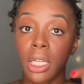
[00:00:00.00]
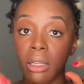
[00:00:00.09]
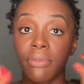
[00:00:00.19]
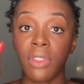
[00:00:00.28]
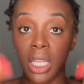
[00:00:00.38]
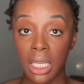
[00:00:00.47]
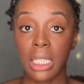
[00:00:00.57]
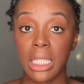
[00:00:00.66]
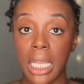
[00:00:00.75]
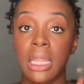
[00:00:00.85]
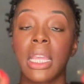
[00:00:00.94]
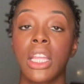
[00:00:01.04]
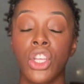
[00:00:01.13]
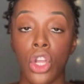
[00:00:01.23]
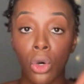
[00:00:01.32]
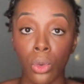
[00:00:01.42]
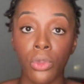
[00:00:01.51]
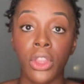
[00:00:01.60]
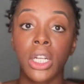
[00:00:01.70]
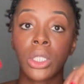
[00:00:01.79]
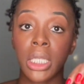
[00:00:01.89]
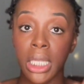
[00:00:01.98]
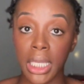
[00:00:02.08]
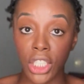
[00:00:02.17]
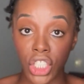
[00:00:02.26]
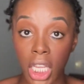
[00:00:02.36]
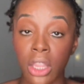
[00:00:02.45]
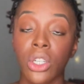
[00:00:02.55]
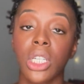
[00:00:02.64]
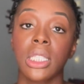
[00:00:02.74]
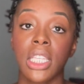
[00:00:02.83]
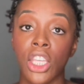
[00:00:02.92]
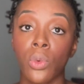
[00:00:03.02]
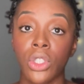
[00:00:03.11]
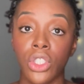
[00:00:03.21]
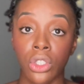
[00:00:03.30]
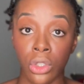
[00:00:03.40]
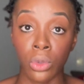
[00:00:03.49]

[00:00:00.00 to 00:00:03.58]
of this and they know their niche and they're continuing to do